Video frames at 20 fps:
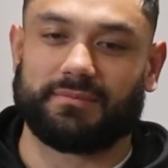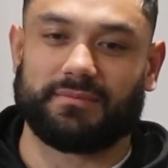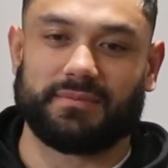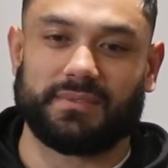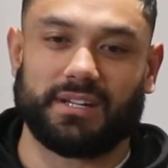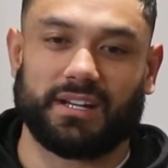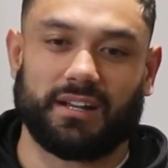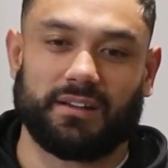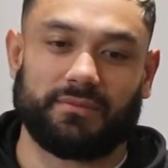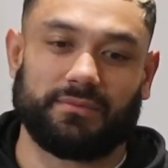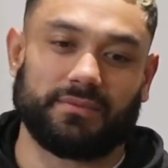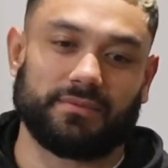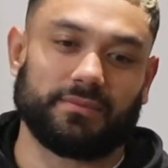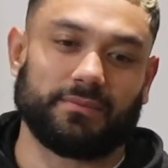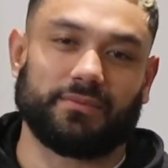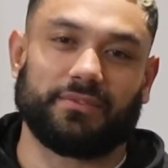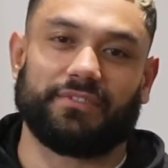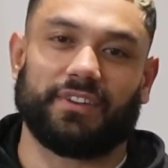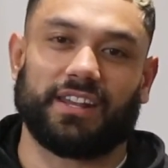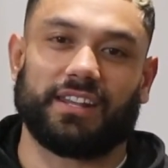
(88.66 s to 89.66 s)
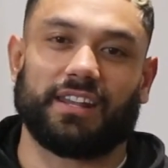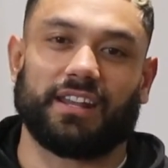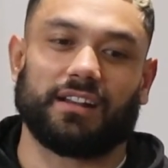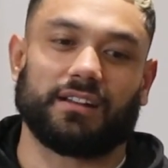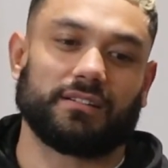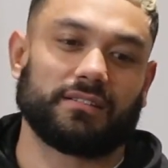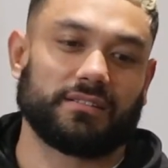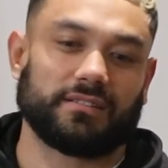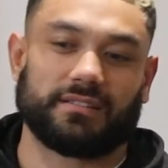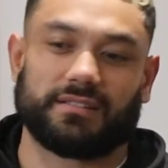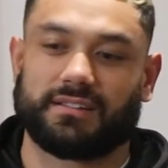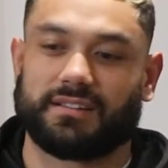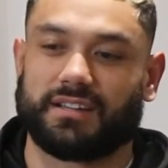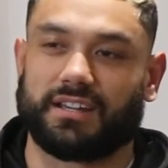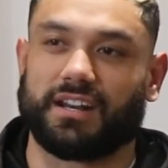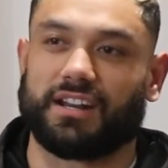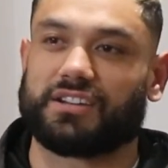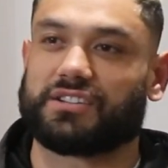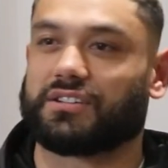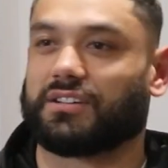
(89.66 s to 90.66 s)
we've had that
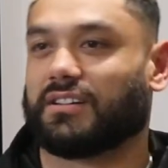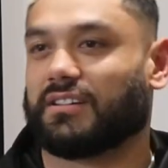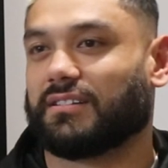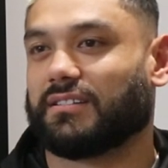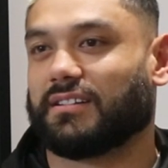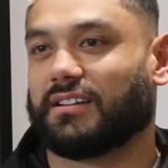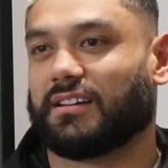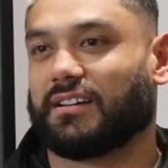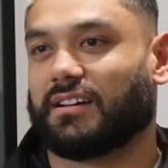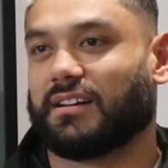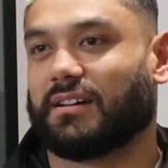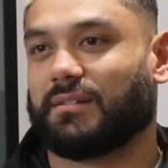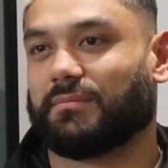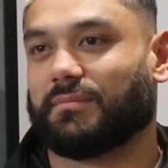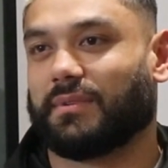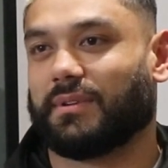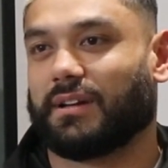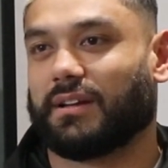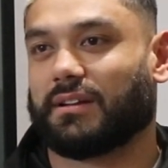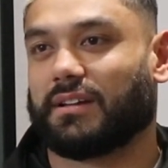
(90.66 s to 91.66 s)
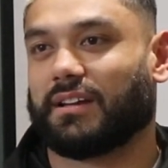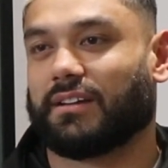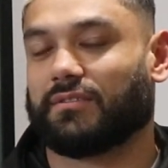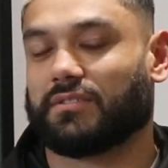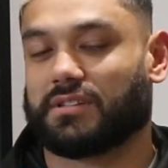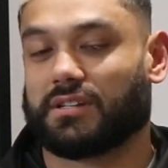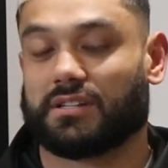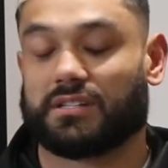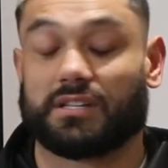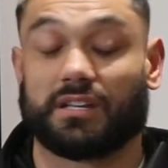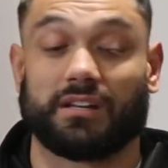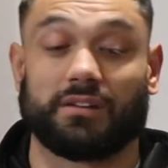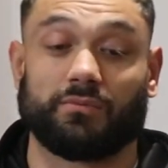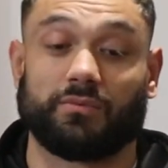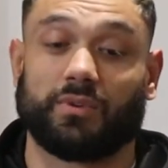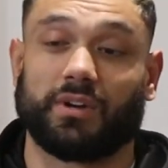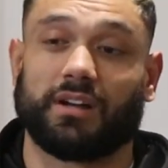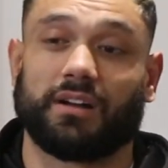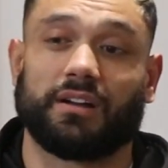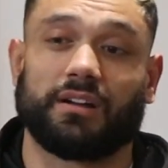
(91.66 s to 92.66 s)
connection ever since. And
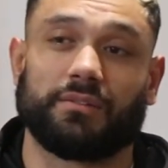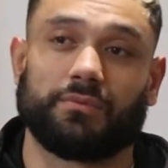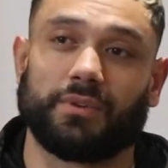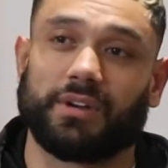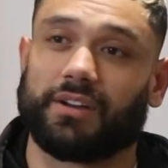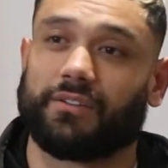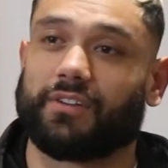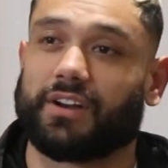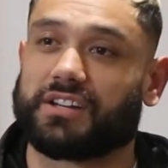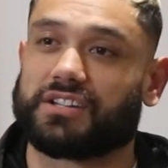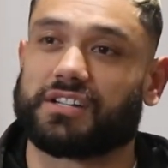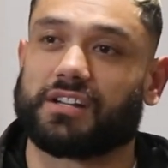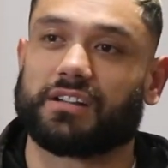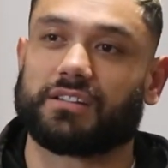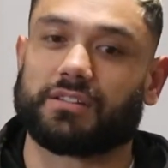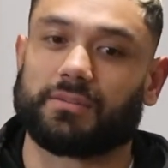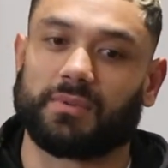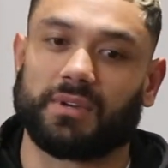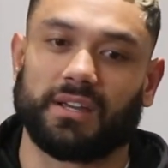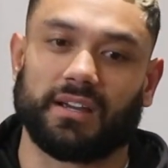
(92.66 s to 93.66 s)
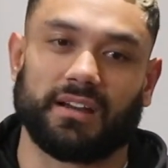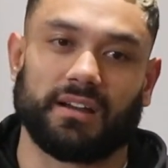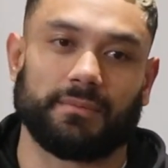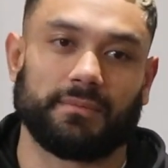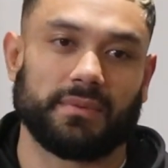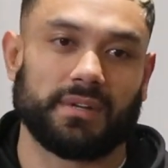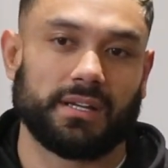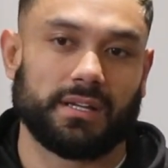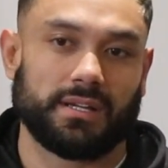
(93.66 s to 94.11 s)
when he reached out to me, I